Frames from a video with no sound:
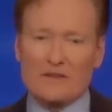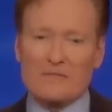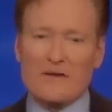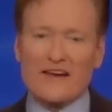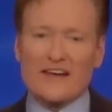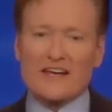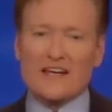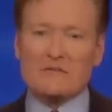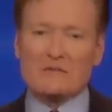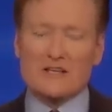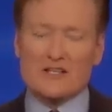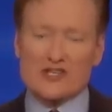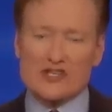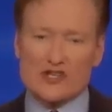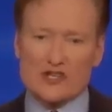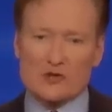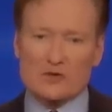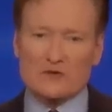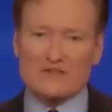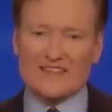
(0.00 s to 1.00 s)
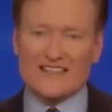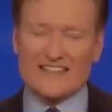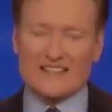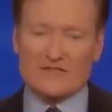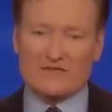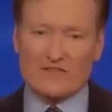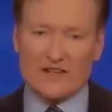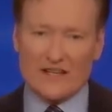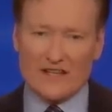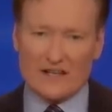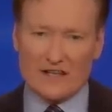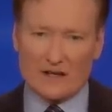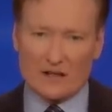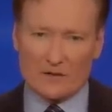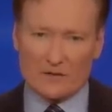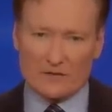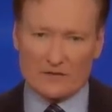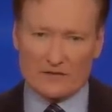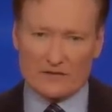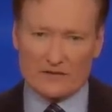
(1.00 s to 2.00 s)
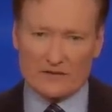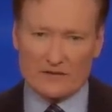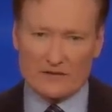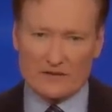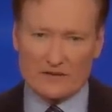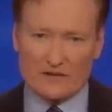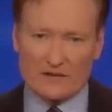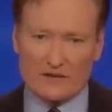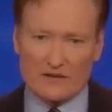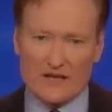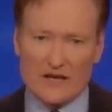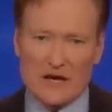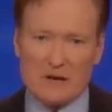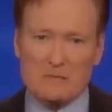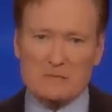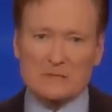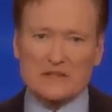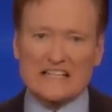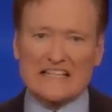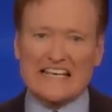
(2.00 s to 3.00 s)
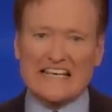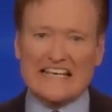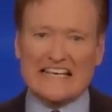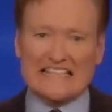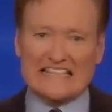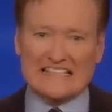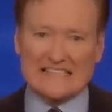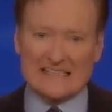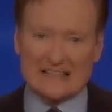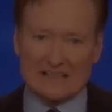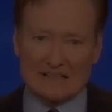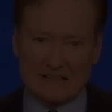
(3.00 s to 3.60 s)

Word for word: making me shoot these videos. Please.